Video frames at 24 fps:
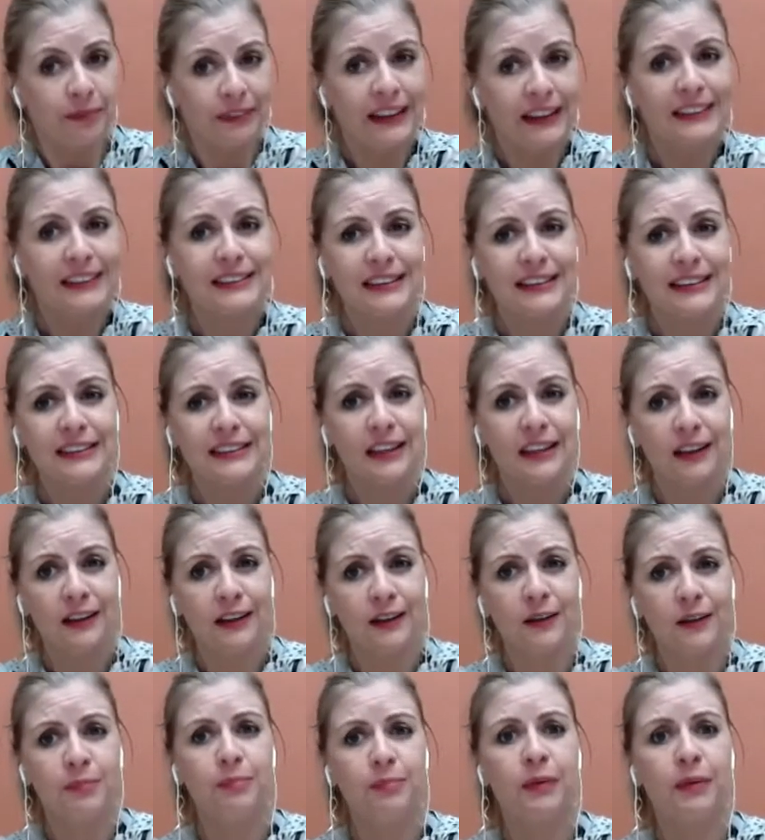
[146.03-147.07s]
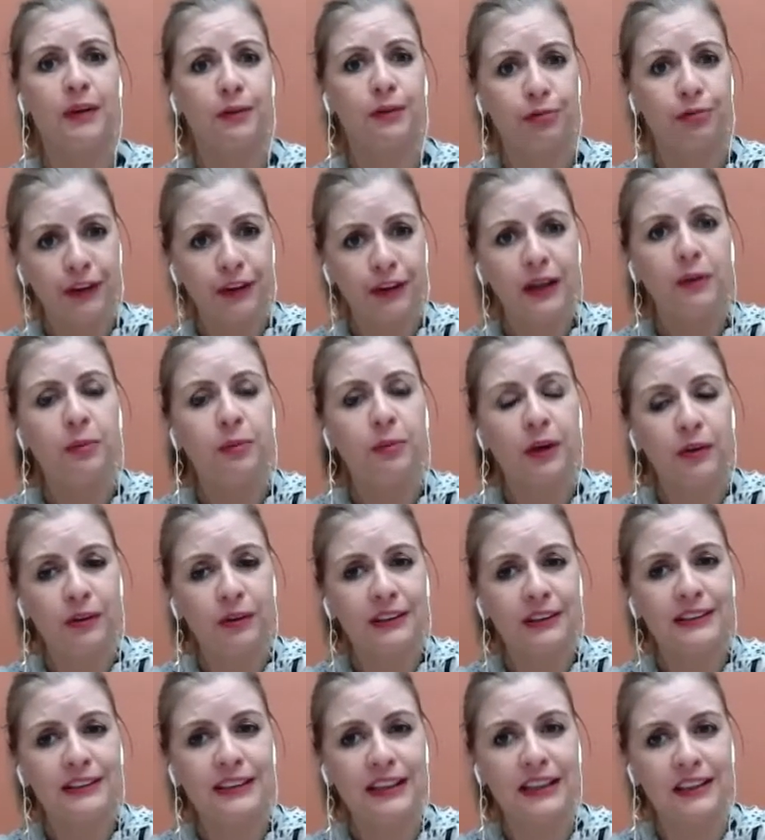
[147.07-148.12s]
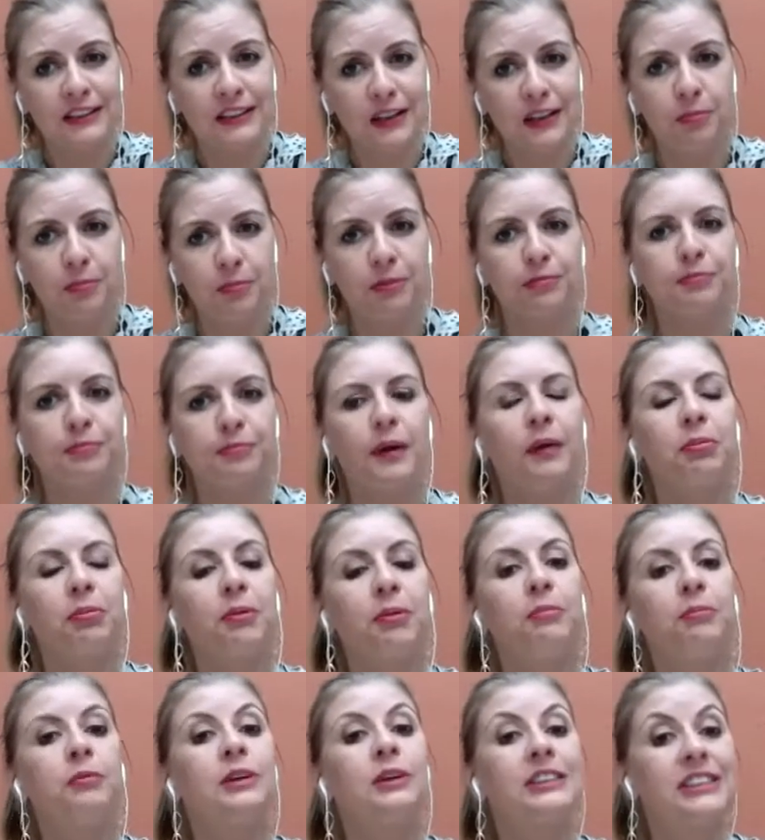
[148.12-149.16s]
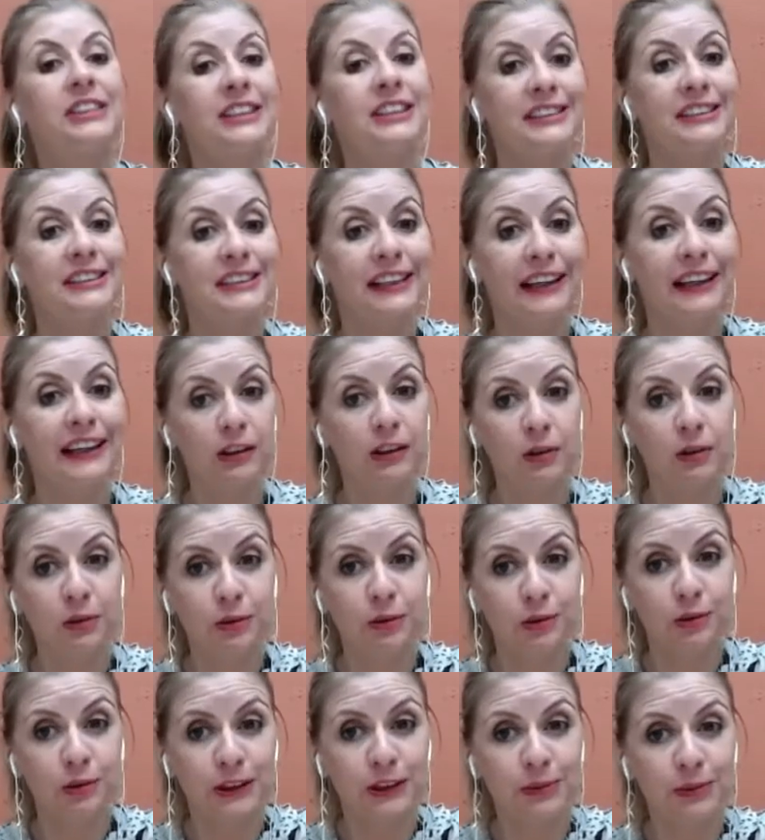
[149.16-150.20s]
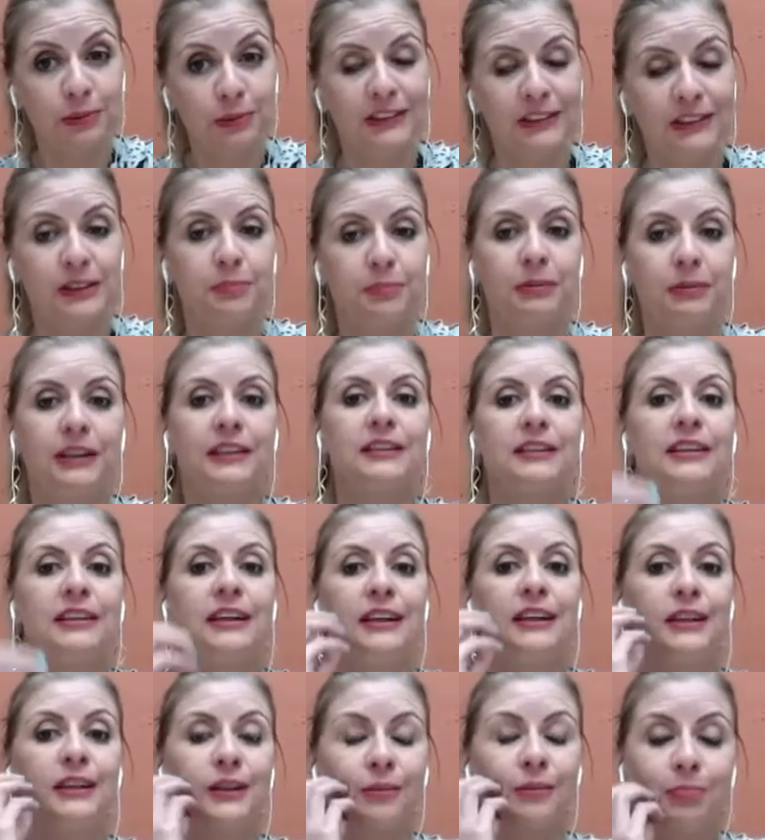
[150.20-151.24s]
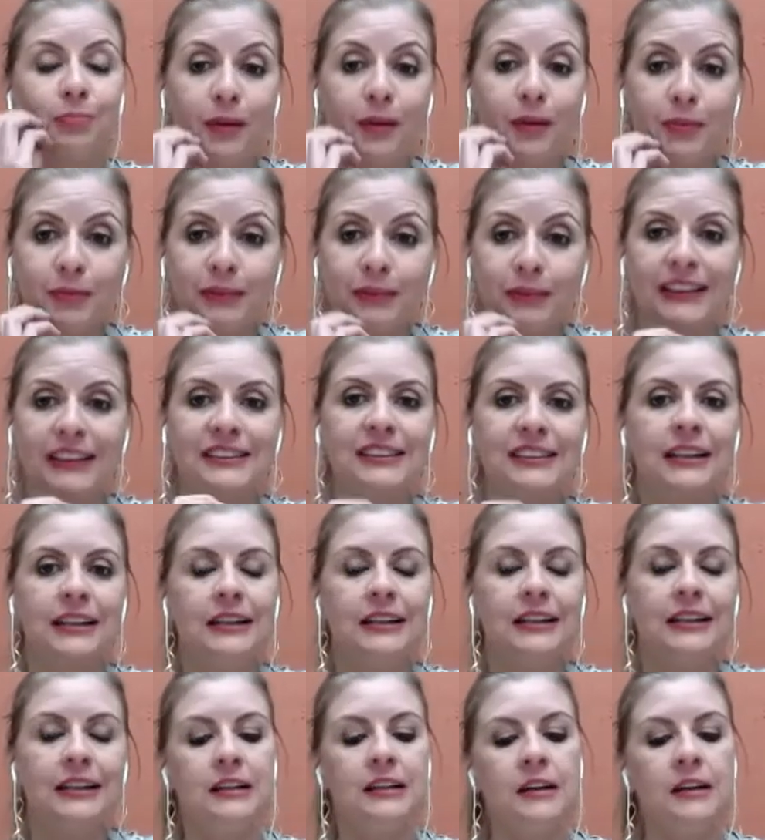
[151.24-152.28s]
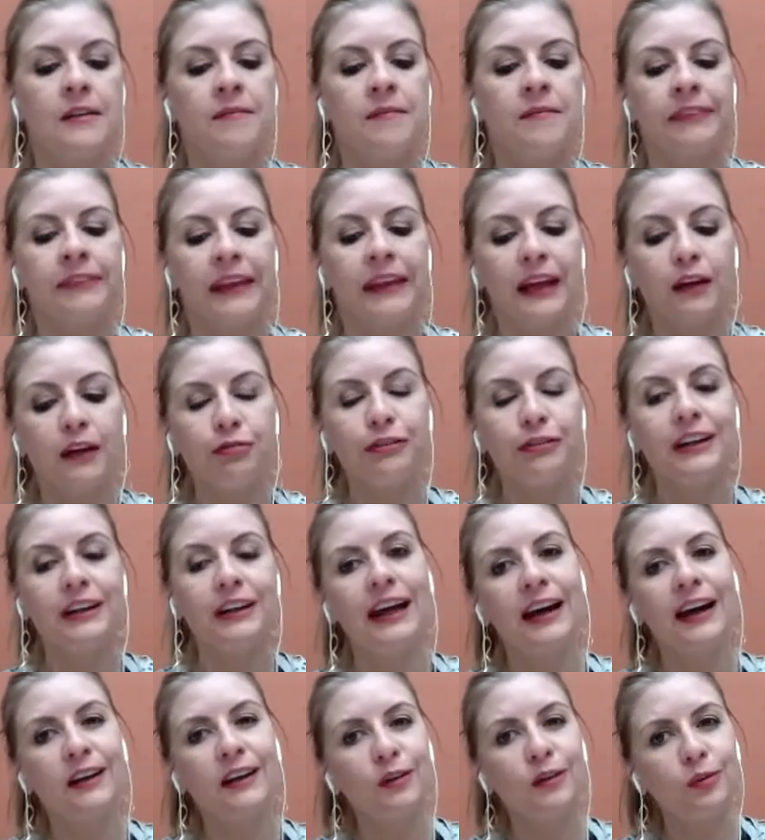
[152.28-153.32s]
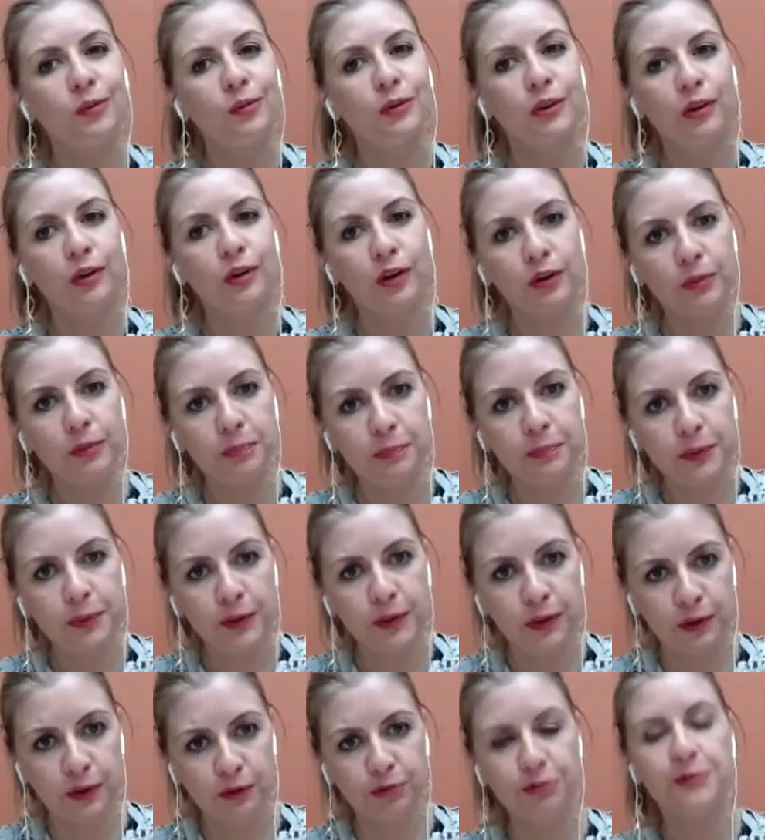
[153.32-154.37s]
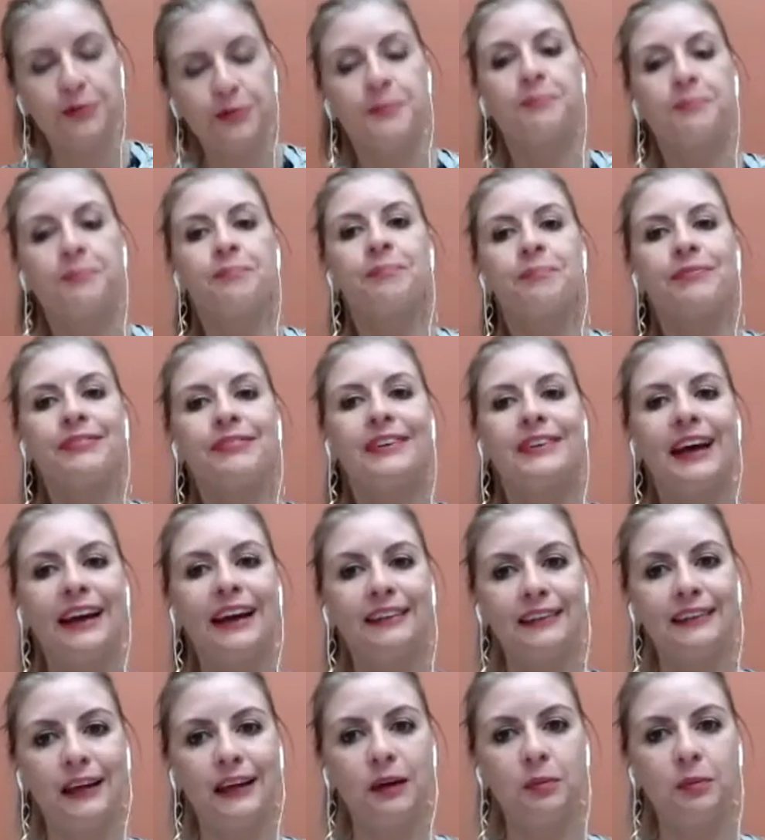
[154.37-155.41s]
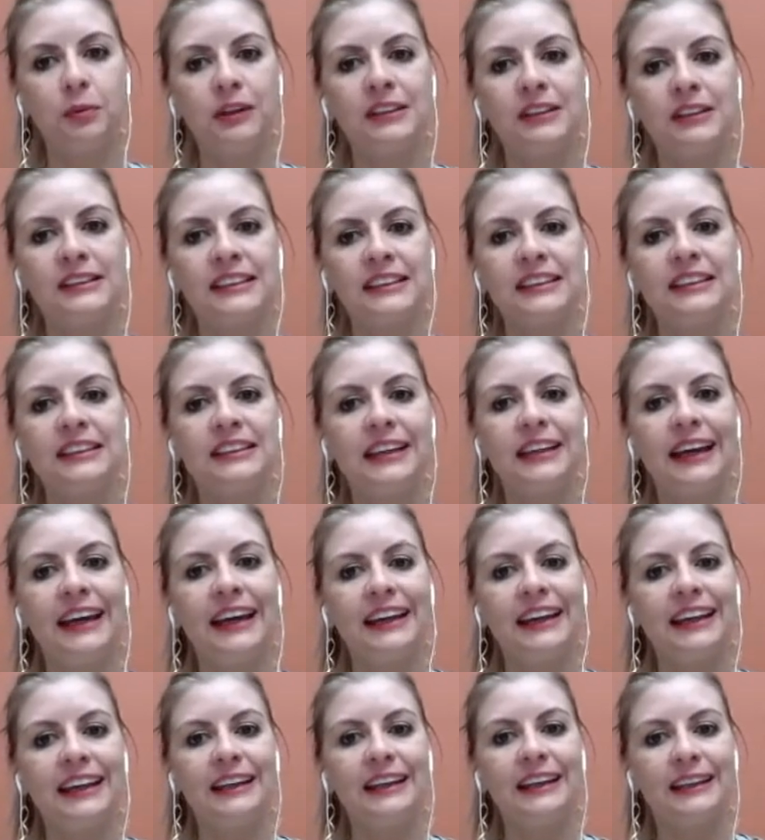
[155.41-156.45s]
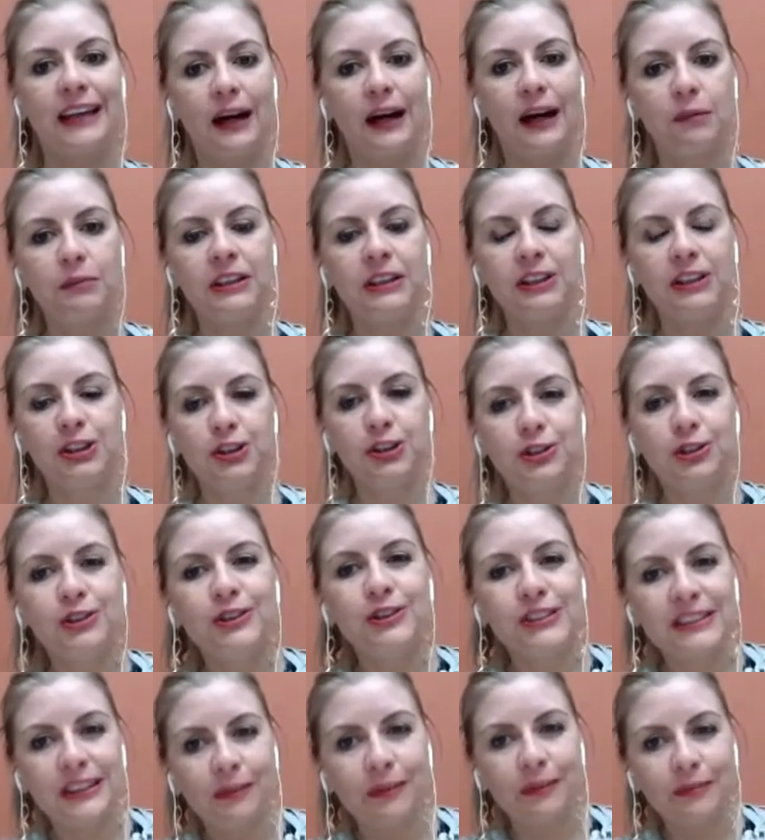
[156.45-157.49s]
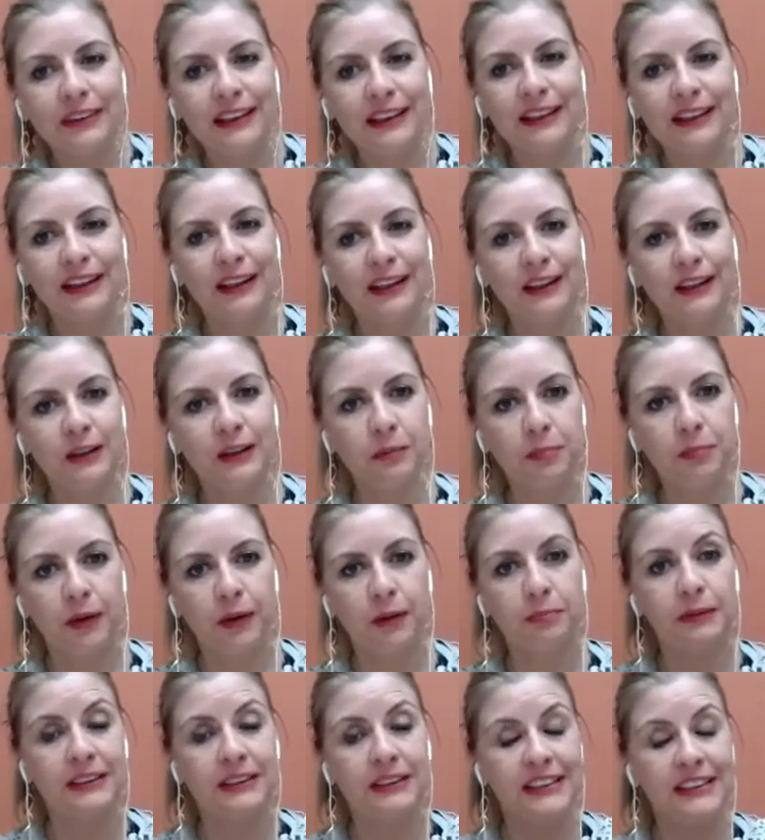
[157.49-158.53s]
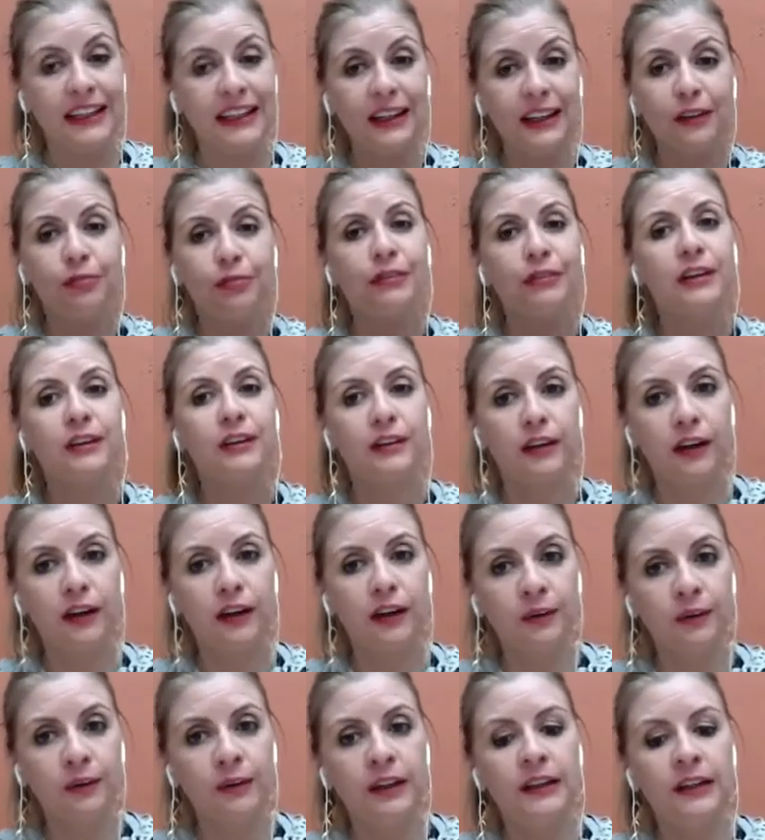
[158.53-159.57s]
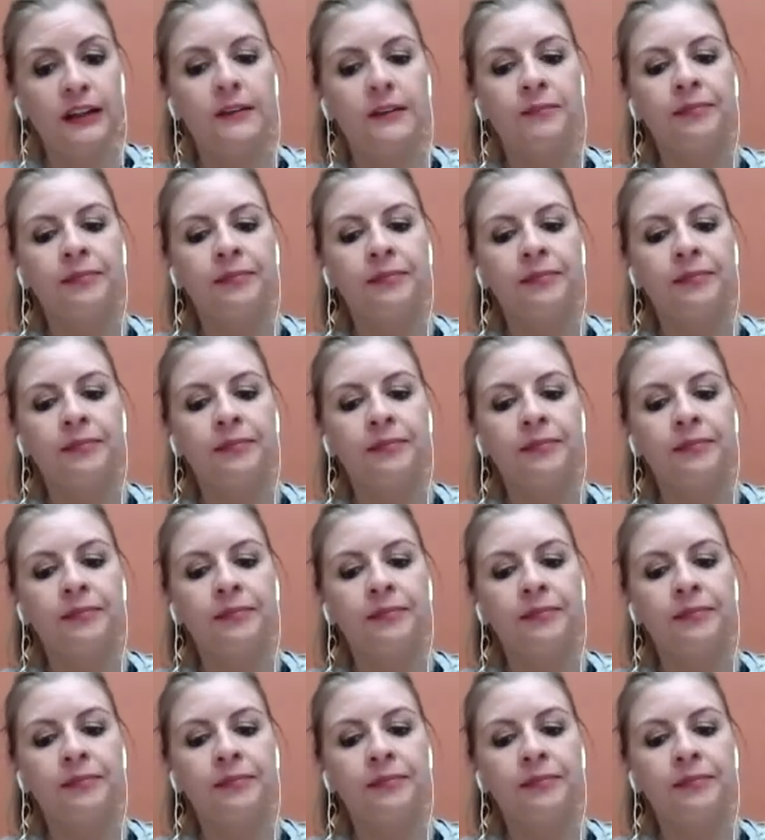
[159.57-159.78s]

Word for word: This is a, a fair wear and tear type of problem, which is landlord's responsibility. The problem is, if a landlord can't prove that there wasn't any damage to something in the property, even though